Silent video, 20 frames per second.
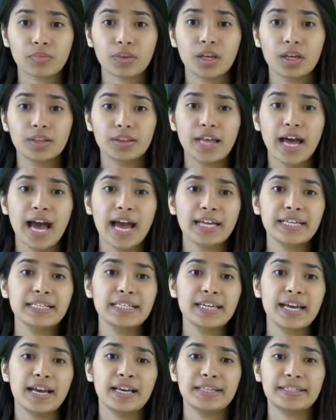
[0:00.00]
The
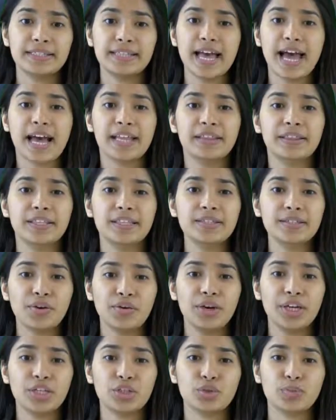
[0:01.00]
idea is that this
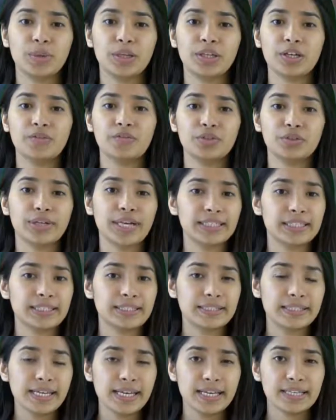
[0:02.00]
arrangement of directed
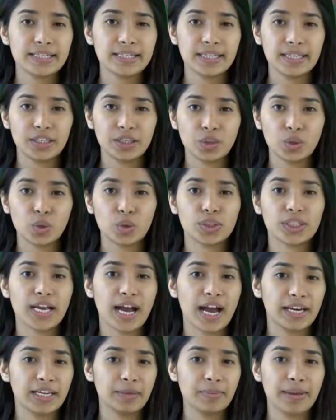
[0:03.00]
sets encode
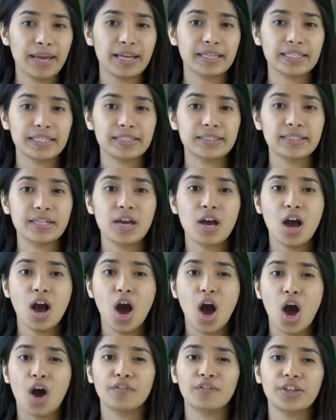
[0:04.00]
kinematics
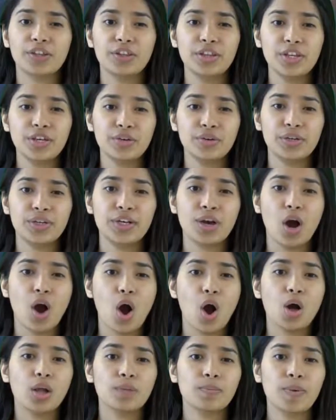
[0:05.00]
of the theory,
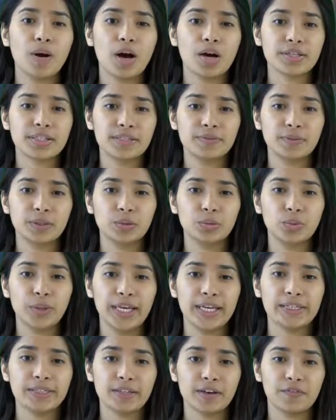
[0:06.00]
all possible
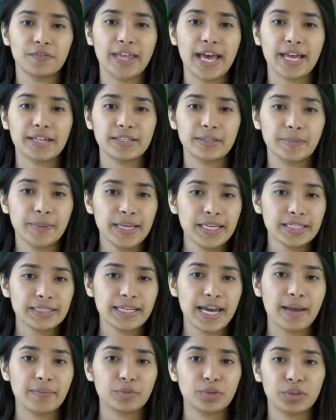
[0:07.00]
ways of that
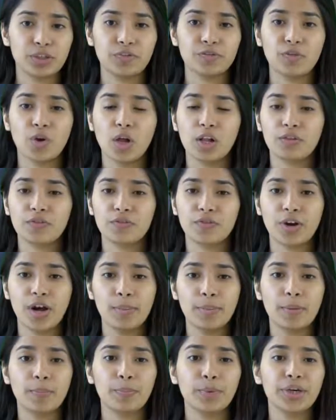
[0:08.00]
spacetime could evolve
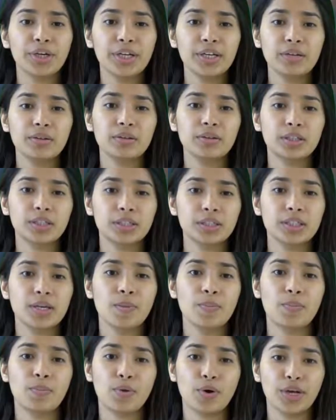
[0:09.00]
from a particular
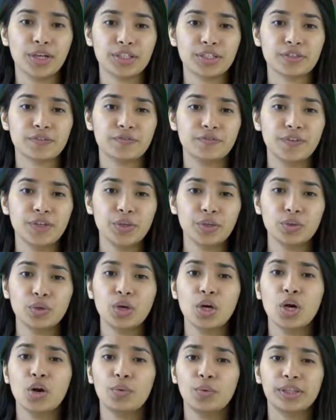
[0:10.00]
point of view
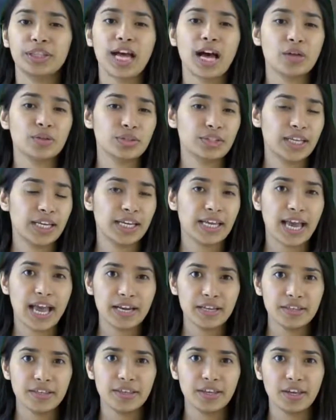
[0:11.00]
without saying
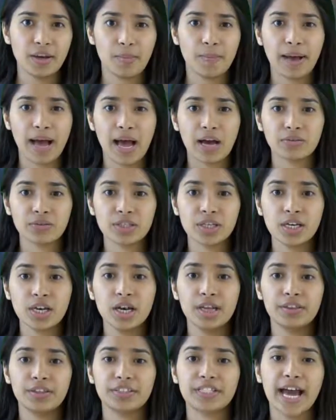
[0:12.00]
anything about
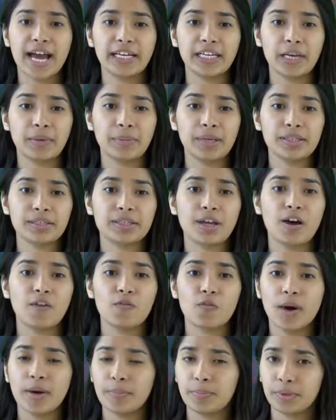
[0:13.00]
the dynamics of
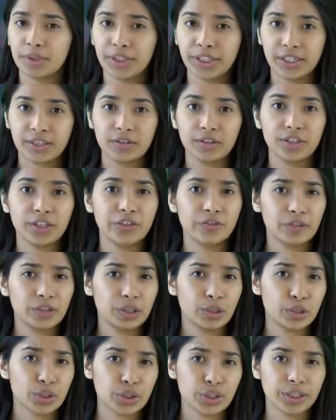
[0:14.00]
what particular
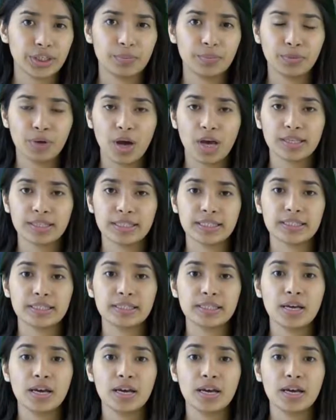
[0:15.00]
evolutionary process